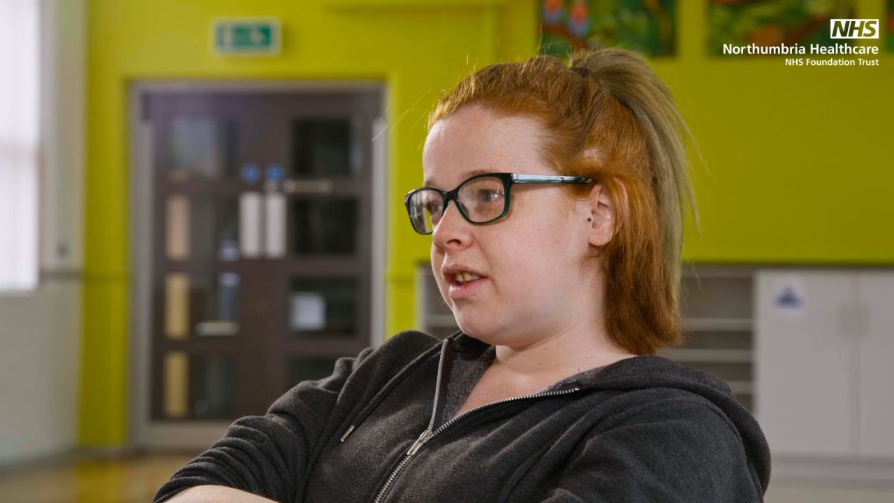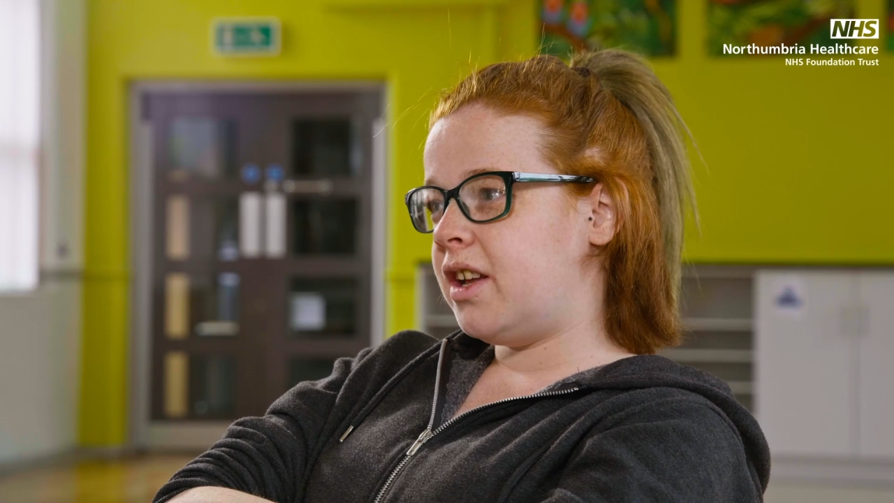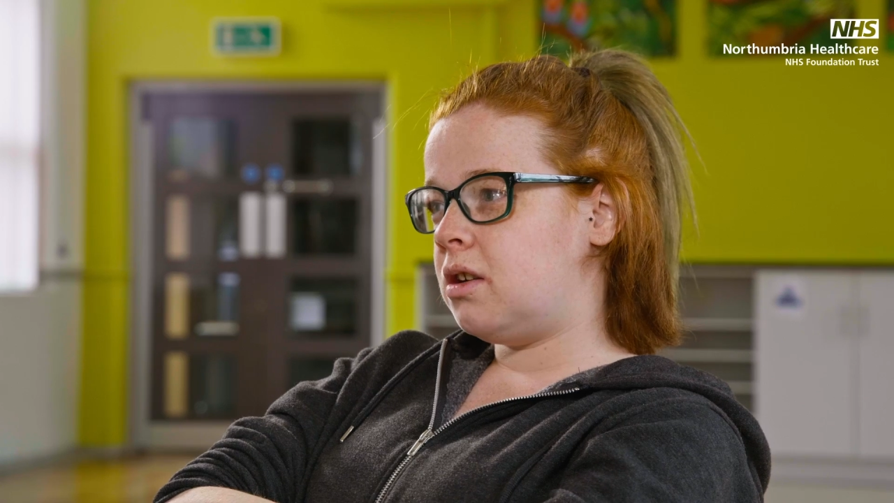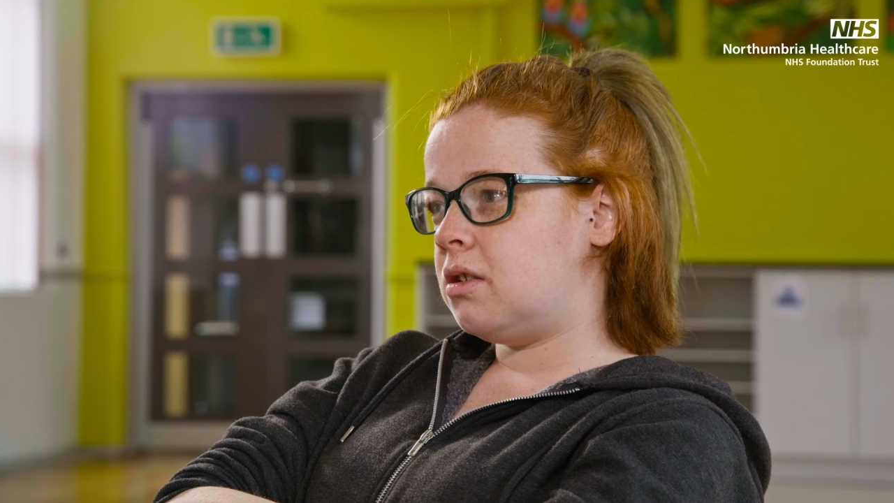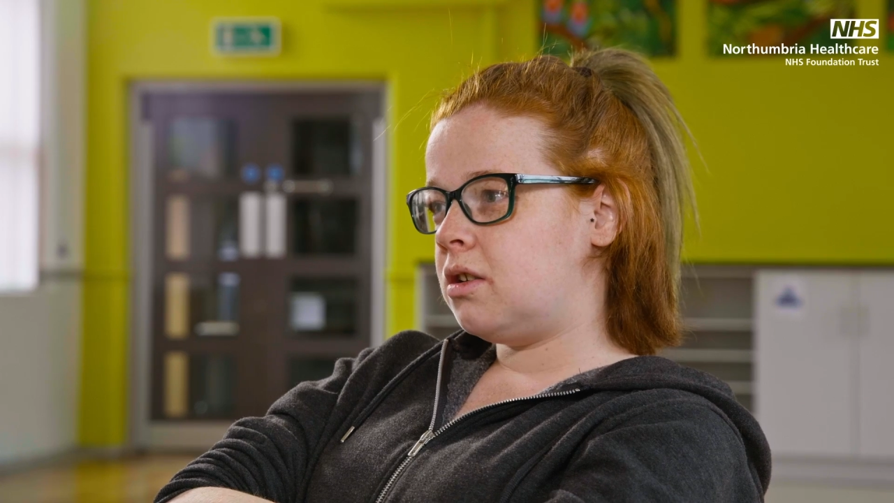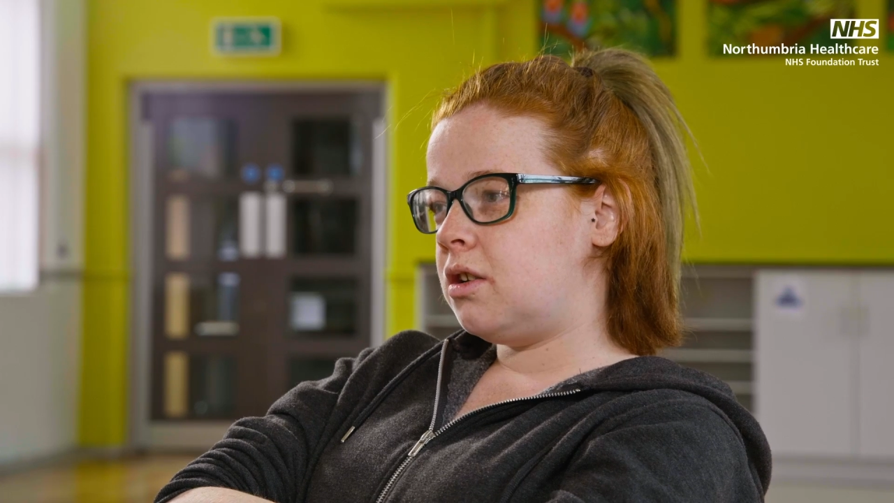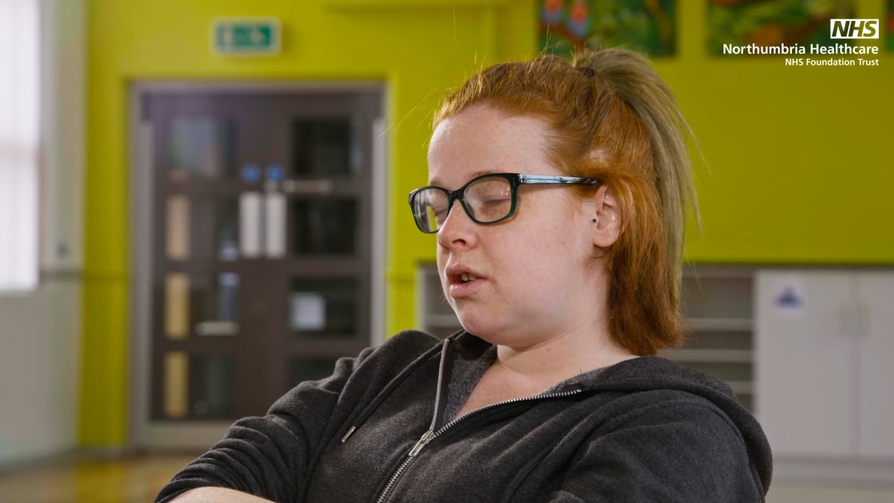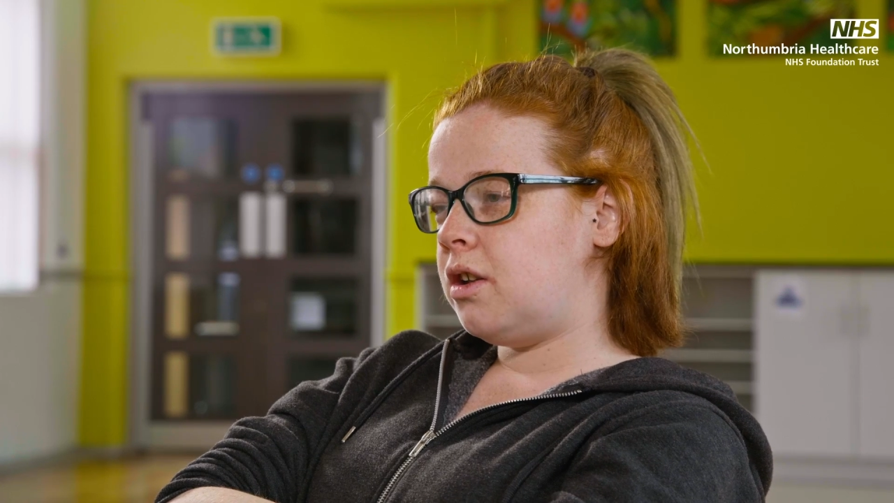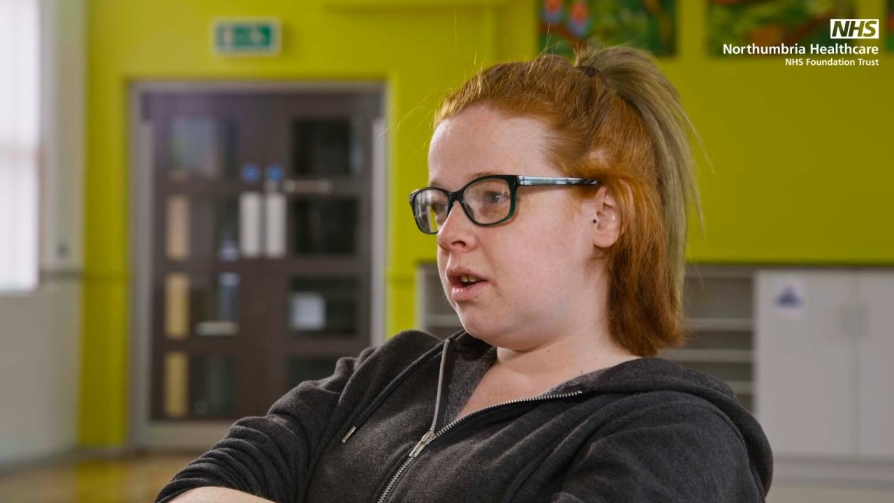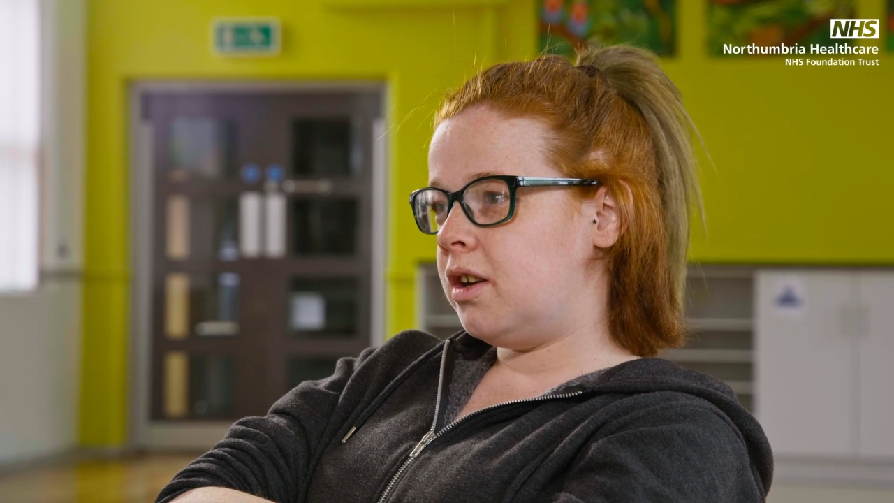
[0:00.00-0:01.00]
then
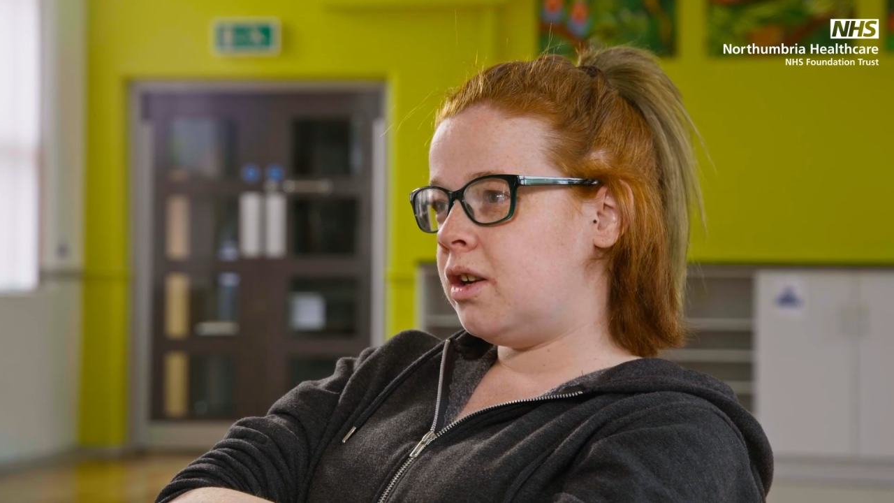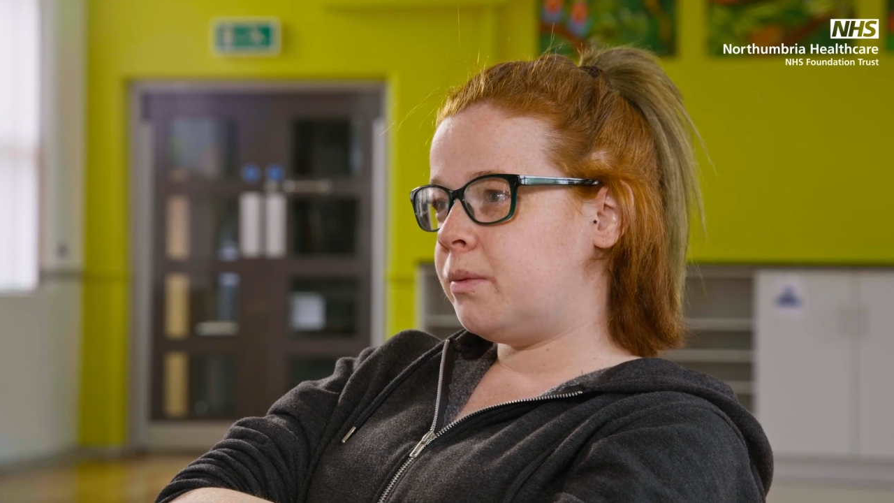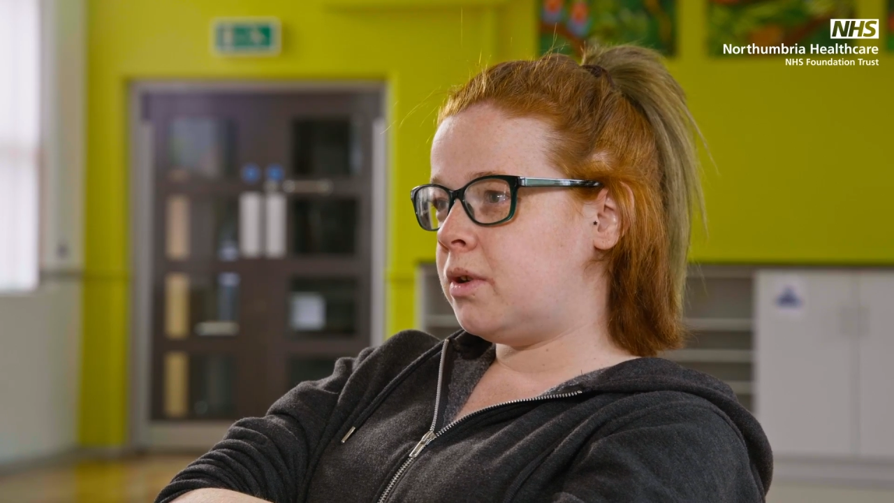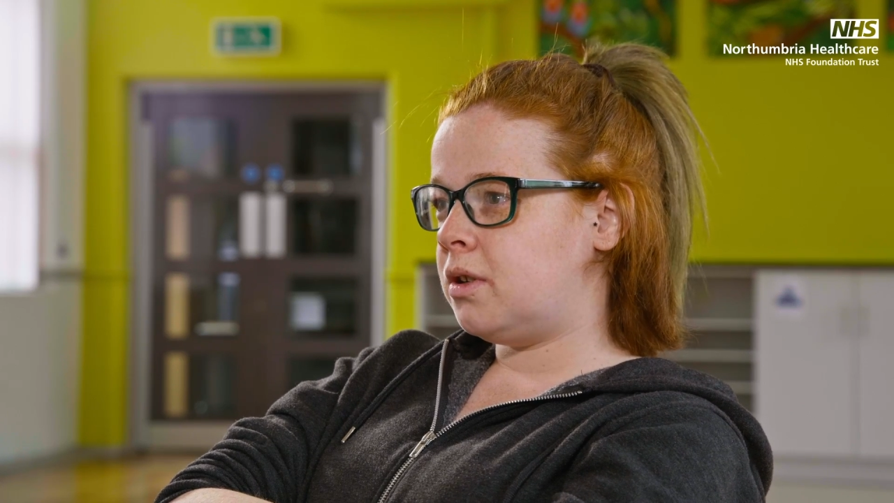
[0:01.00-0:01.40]
turned into